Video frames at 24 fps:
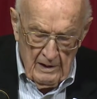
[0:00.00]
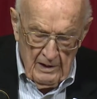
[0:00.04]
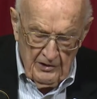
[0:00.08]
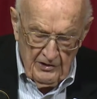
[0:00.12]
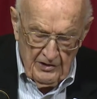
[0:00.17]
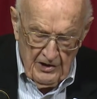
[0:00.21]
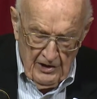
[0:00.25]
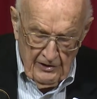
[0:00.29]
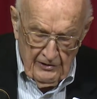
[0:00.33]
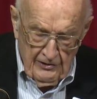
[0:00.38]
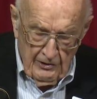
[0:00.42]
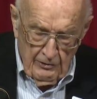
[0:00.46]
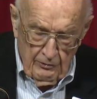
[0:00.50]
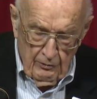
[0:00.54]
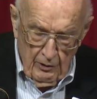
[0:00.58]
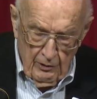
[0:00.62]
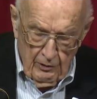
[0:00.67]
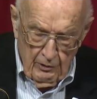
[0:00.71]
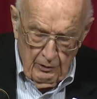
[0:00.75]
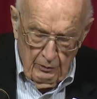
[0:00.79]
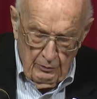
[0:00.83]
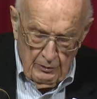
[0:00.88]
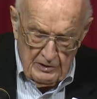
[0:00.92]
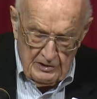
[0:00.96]
General
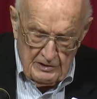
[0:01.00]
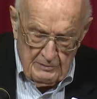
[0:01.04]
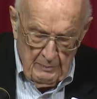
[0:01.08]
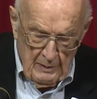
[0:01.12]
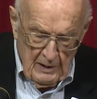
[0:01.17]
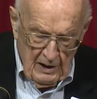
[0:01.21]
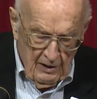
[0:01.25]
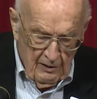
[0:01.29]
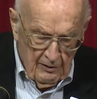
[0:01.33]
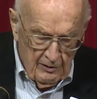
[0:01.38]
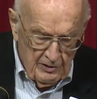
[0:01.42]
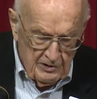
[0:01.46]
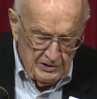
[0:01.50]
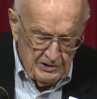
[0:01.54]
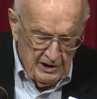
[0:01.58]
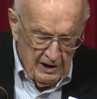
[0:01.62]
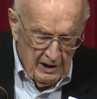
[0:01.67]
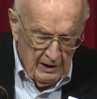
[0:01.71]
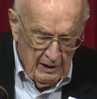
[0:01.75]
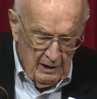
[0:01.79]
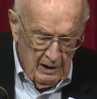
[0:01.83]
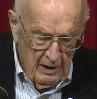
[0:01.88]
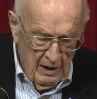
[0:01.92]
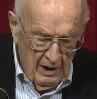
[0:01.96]
Lewis B.
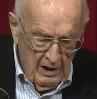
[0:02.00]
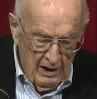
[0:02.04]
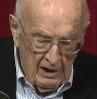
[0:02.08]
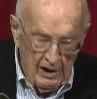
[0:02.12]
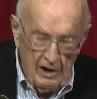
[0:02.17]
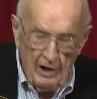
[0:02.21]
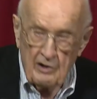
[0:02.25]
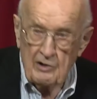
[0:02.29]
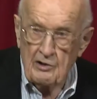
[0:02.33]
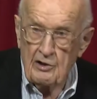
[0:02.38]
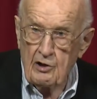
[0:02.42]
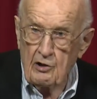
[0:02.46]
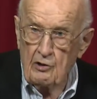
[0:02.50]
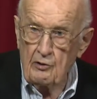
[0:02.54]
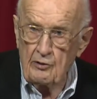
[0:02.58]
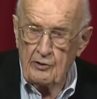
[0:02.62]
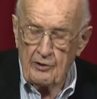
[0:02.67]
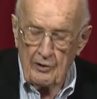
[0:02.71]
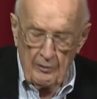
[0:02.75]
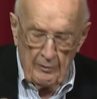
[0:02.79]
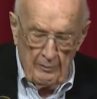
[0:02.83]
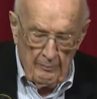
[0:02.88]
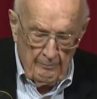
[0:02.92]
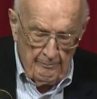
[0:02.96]
Hershey
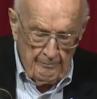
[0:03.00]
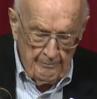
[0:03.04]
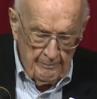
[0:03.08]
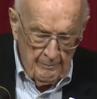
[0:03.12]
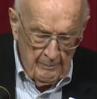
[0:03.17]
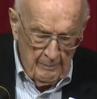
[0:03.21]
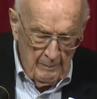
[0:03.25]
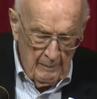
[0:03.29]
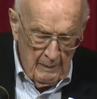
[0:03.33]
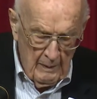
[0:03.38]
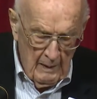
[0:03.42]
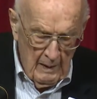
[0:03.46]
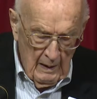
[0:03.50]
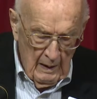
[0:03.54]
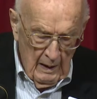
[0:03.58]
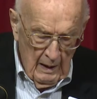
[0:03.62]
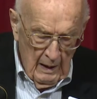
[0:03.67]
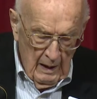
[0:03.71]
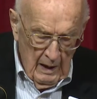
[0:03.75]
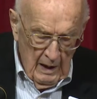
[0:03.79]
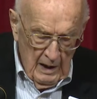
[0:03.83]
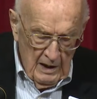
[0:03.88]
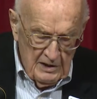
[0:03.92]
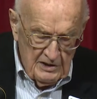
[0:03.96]
concluded
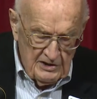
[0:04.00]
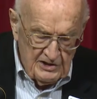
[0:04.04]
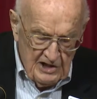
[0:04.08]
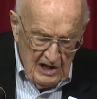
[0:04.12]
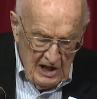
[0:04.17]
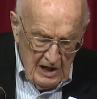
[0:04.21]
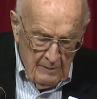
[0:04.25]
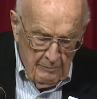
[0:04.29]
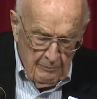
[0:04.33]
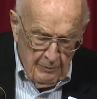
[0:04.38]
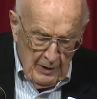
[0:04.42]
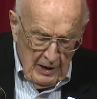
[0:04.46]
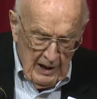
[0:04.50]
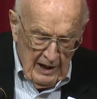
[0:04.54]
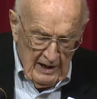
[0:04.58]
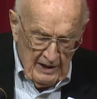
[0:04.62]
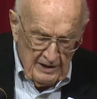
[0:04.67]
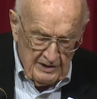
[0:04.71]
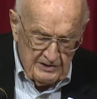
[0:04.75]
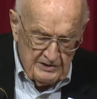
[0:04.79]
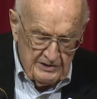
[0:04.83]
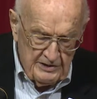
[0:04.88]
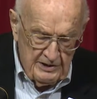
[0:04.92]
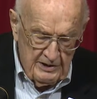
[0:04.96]

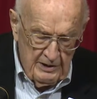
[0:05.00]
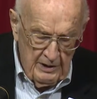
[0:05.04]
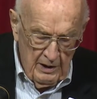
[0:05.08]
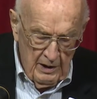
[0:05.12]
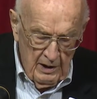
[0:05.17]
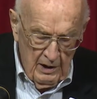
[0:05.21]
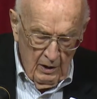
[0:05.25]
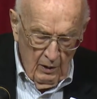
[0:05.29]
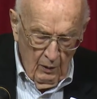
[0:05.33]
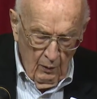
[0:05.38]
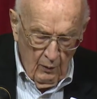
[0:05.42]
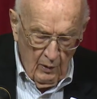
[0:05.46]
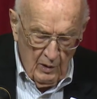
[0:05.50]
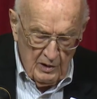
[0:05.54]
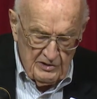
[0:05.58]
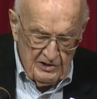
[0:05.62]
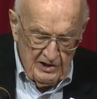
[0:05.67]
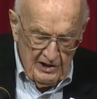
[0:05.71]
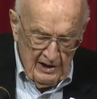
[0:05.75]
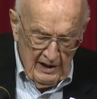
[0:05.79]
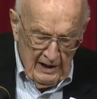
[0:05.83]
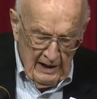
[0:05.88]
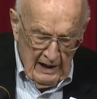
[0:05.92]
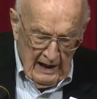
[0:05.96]
CPS was
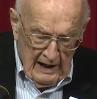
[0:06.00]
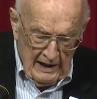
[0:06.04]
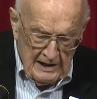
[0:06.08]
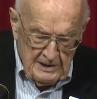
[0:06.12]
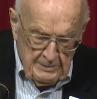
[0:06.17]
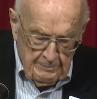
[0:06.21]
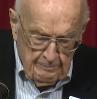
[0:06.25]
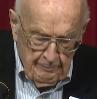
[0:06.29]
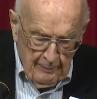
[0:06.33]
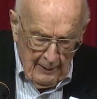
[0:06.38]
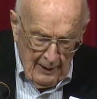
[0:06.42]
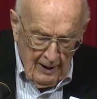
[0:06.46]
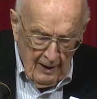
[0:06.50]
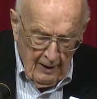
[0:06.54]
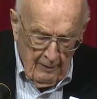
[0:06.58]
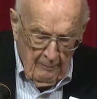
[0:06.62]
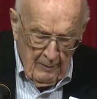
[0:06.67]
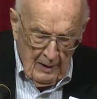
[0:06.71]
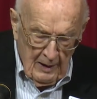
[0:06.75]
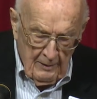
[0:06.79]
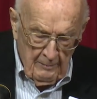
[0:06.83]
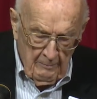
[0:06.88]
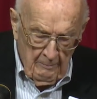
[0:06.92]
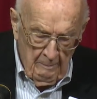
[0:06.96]
an
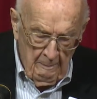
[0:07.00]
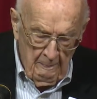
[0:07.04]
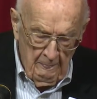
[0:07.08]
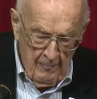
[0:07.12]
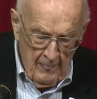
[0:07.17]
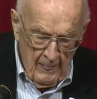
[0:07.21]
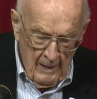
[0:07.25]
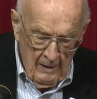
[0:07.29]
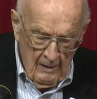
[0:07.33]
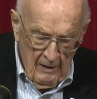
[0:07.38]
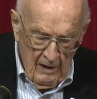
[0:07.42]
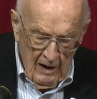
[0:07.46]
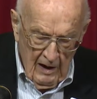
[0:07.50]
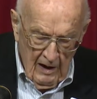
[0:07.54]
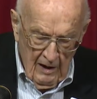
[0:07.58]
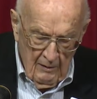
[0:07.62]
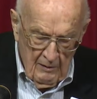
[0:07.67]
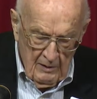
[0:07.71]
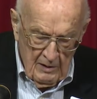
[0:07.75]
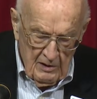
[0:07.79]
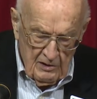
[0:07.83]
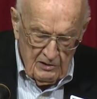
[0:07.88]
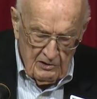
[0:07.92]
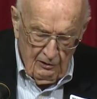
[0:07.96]
experiment
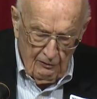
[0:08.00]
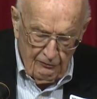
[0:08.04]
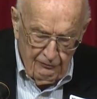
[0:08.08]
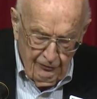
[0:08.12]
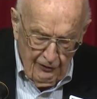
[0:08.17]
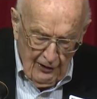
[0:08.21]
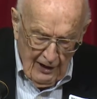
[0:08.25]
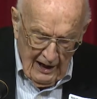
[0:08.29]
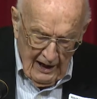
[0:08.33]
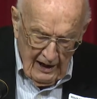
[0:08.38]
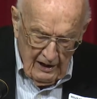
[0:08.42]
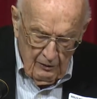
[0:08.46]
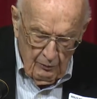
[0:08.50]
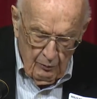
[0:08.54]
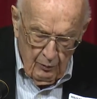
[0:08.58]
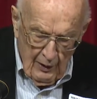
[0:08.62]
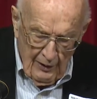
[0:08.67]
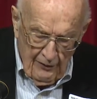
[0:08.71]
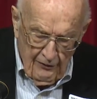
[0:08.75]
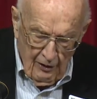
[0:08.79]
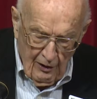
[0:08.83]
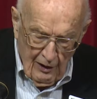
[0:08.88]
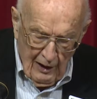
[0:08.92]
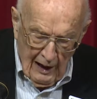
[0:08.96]
to find
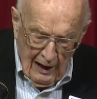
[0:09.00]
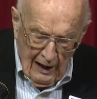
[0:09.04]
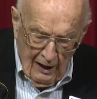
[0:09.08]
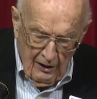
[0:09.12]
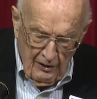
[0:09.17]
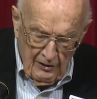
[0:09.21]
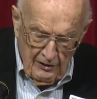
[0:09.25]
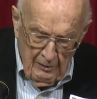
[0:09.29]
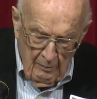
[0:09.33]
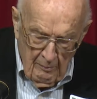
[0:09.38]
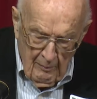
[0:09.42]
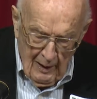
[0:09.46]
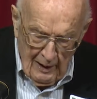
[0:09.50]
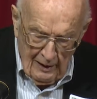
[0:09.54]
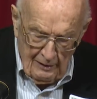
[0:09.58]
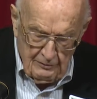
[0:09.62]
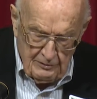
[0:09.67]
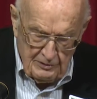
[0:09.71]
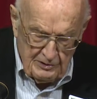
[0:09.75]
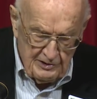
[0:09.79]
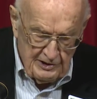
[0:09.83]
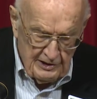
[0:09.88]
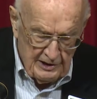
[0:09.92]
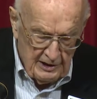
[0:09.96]
whether our
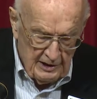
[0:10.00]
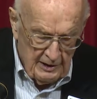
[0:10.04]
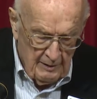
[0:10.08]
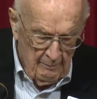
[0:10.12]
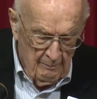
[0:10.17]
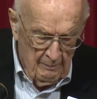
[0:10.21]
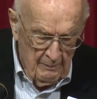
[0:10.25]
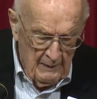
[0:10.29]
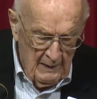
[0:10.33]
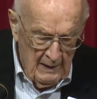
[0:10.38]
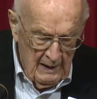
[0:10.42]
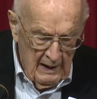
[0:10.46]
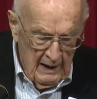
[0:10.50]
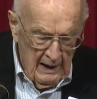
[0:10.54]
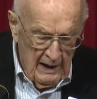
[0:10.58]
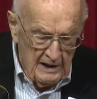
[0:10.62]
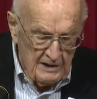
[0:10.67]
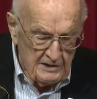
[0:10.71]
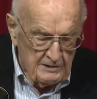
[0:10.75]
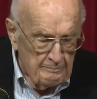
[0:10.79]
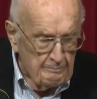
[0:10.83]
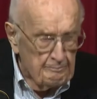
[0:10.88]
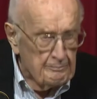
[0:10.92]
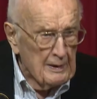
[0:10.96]
democracy
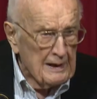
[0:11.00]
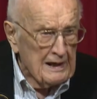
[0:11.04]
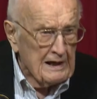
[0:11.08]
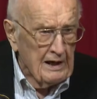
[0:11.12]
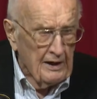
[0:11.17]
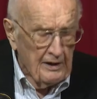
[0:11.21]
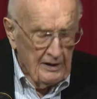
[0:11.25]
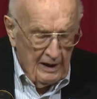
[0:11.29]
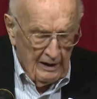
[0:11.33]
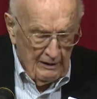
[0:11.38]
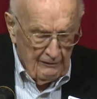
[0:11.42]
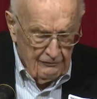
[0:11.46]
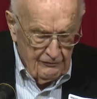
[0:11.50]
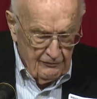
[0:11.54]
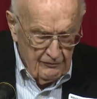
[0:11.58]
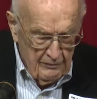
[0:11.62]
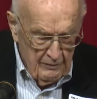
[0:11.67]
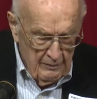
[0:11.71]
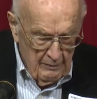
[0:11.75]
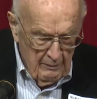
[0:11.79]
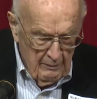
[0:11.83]
is big enough